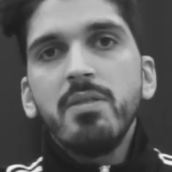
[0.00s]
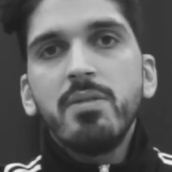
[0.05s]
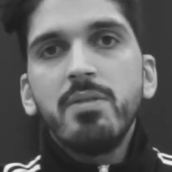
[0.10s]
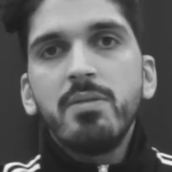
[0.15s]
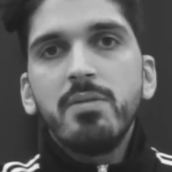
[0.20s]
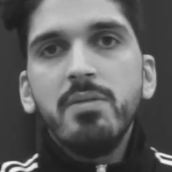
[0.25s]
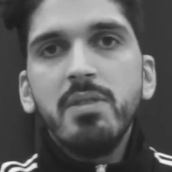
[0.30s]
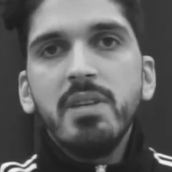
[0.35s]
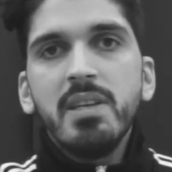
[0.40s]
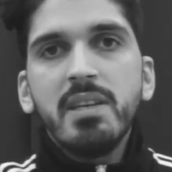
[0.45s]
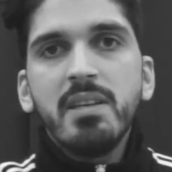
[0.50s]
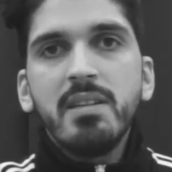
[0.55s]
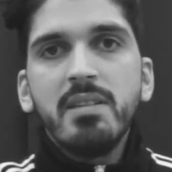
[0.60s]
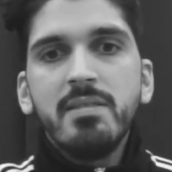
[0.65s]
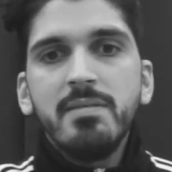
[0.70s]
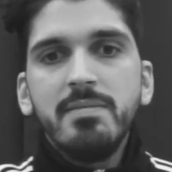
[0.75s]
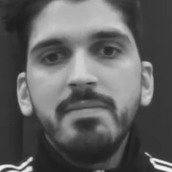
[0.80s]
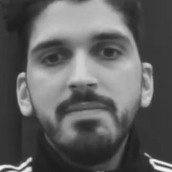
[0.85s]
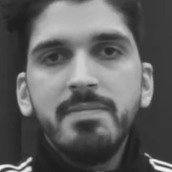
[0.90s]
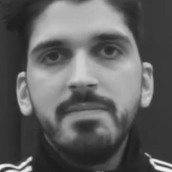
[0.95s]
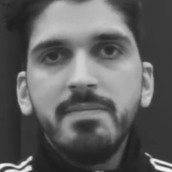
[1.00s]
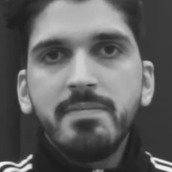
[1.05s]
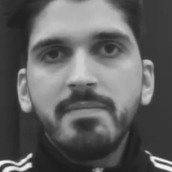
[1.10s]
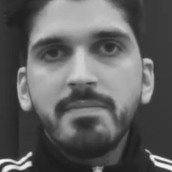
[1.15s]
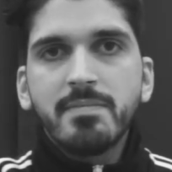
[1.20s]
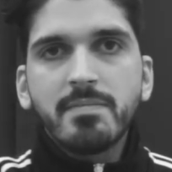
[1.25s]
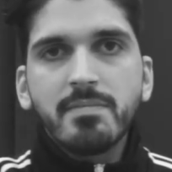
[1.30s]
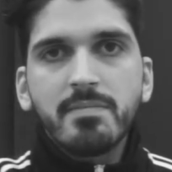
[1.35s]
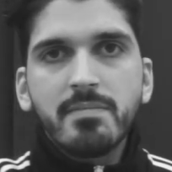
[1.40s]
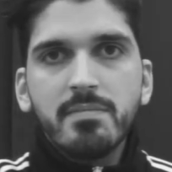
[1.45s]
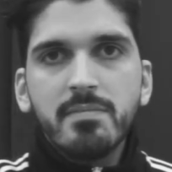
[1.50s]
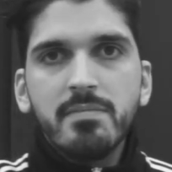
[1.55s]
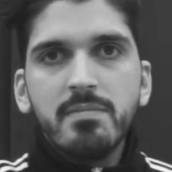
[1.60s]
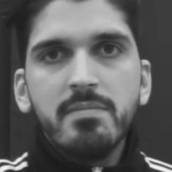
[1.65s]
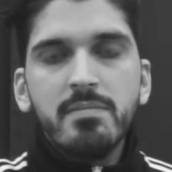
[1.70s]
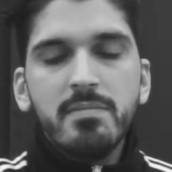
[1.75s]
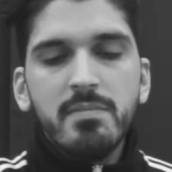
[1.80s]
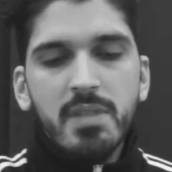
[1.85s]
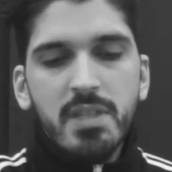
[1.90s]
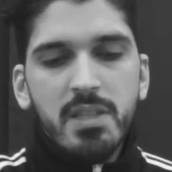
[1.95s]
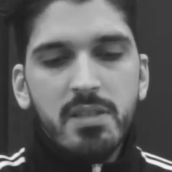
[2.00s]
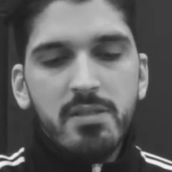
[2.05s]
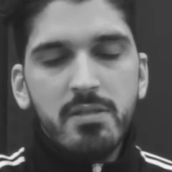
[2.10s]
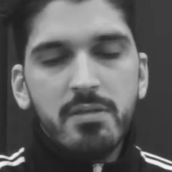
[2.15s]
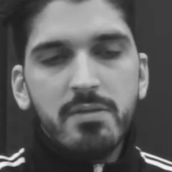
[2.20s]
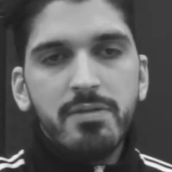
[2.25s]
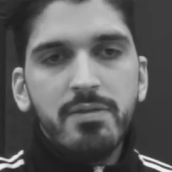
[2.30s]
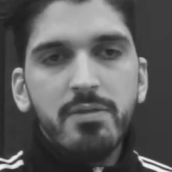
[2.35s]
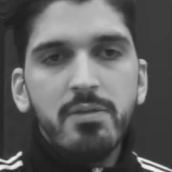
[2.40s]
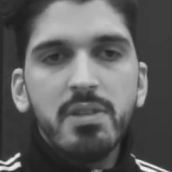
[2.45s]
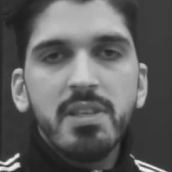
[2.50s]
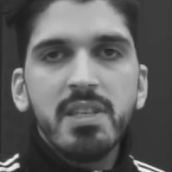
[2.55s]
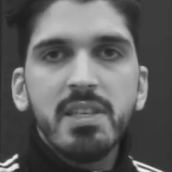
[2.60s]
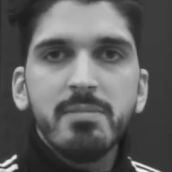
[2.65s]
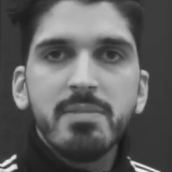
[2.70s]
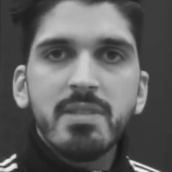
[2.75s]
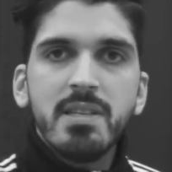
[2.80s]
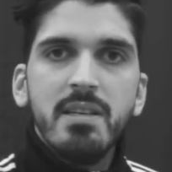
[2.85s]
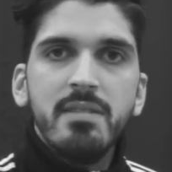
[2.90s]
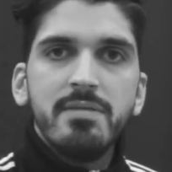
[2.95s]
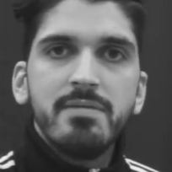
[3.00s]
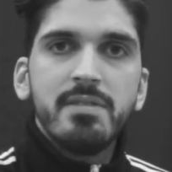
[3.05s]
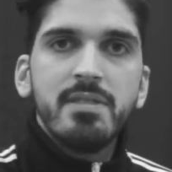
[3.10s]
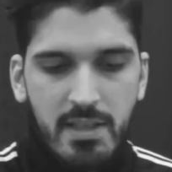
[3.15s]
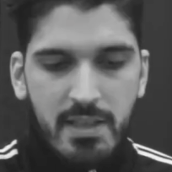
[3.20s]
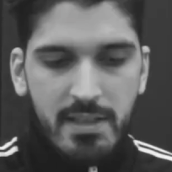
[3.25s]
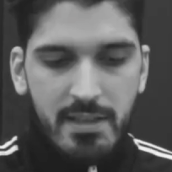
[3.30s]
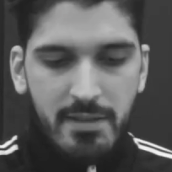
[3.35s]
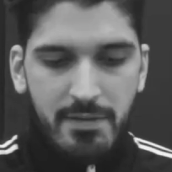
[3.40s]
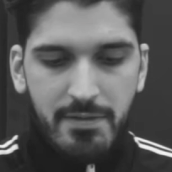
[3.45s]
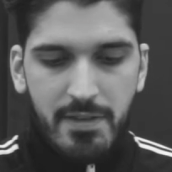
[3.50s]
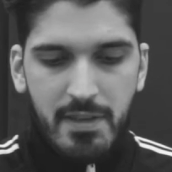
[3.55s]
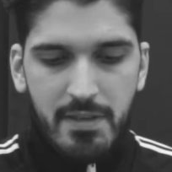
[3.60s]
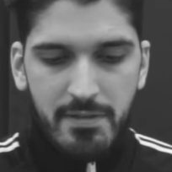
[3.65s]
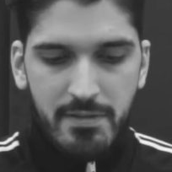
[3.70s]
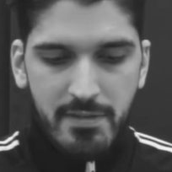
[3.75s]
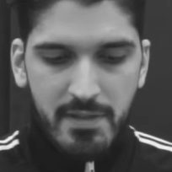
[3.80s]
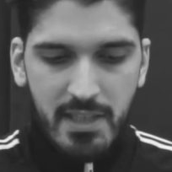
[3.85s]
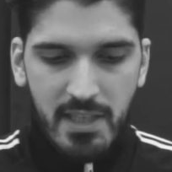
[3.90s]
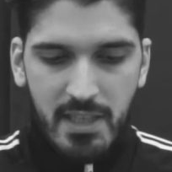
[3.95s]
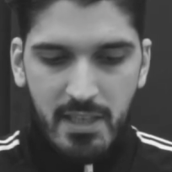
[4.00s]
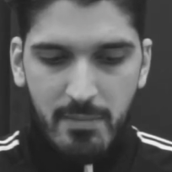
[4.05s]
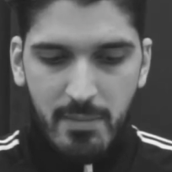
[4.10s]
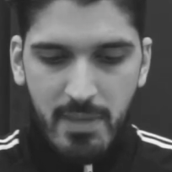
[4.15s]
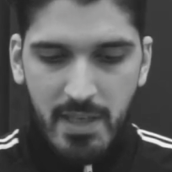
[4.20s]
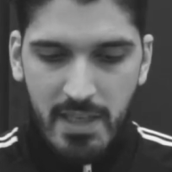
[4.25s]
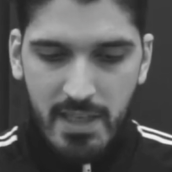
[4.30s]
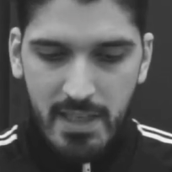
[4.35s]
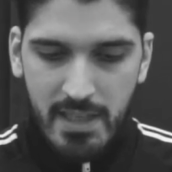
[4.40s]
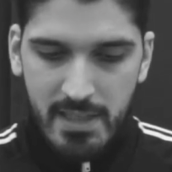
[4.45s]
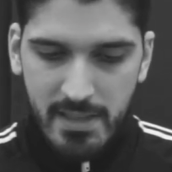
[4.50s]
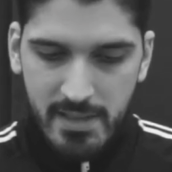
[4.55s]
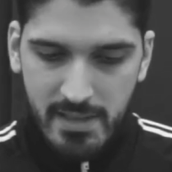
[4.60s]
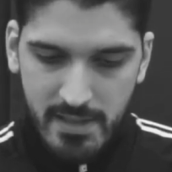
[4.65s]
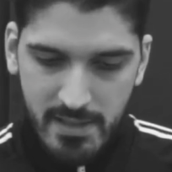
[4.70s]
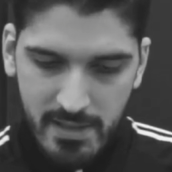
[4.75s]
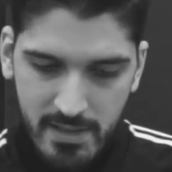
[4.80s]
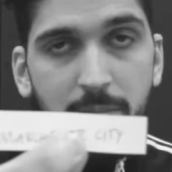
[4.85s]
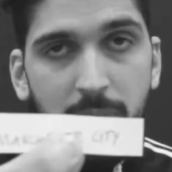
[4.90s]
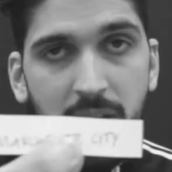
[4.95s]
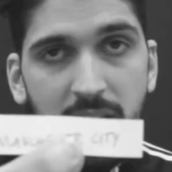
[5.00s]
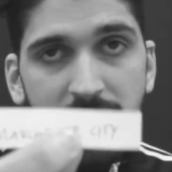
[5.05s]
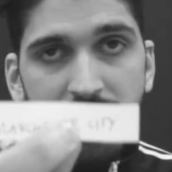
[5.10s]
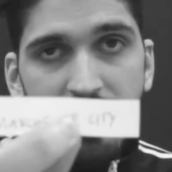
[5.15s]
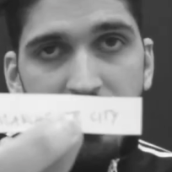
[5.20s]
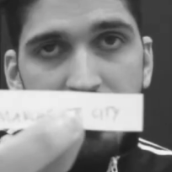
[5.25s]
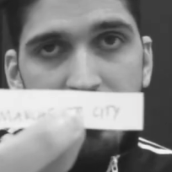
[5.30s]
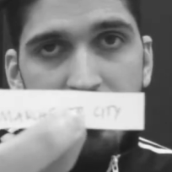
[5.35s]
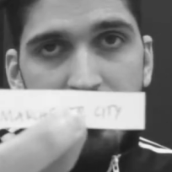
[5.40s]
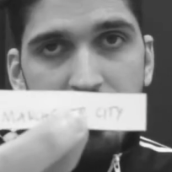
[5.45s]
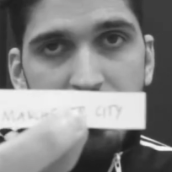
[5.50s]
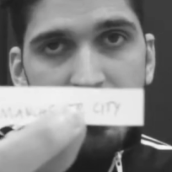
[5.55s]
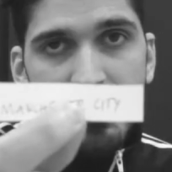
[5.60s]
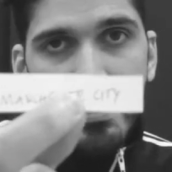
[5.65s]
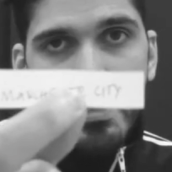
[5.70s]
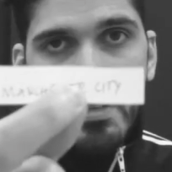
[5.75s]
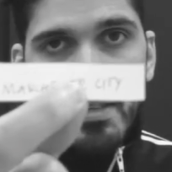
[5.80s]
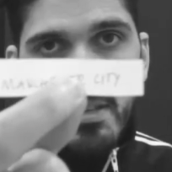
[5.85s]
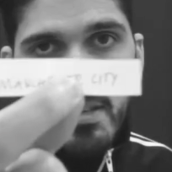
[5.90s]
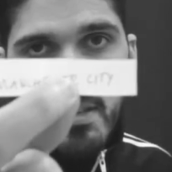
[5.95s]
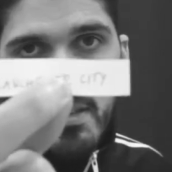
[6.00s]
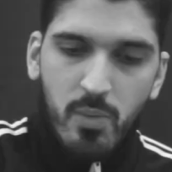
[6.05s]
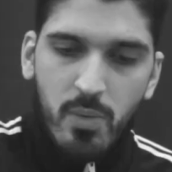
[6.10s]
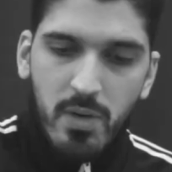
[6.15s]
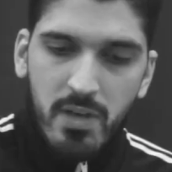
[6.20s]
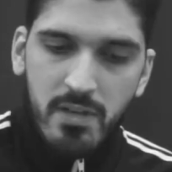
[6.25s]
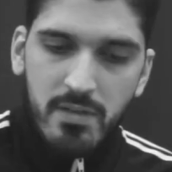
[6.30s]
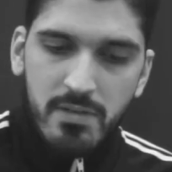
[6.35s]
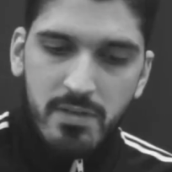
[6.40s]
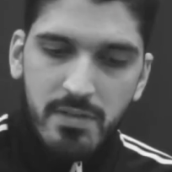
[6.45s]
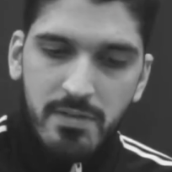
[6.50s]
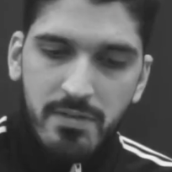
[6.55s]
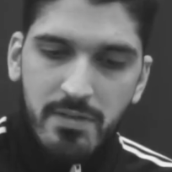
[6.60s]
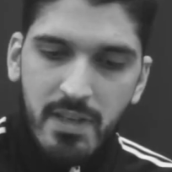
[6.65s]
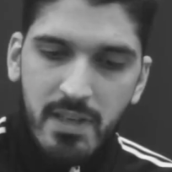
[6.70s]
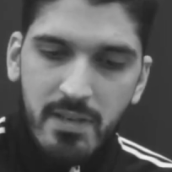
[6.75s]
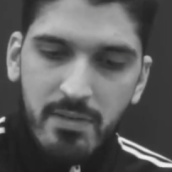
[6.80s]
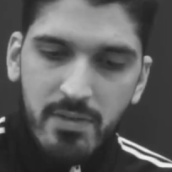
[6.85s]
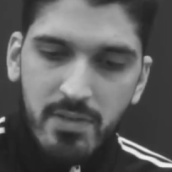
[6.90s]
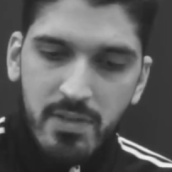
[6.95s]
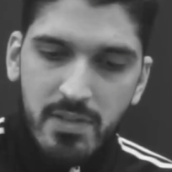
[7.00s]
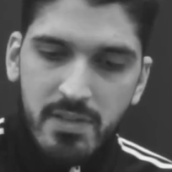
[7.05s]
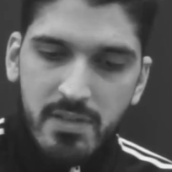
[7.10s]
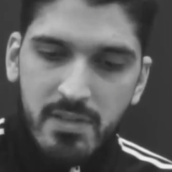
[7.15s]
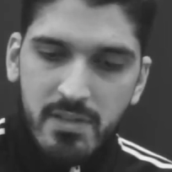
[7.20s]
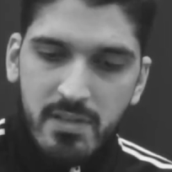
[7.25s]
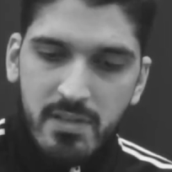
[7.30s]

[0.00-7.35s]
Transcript: 3. So 4 teams left. And the 5th team is Manchester City. One of the favorites.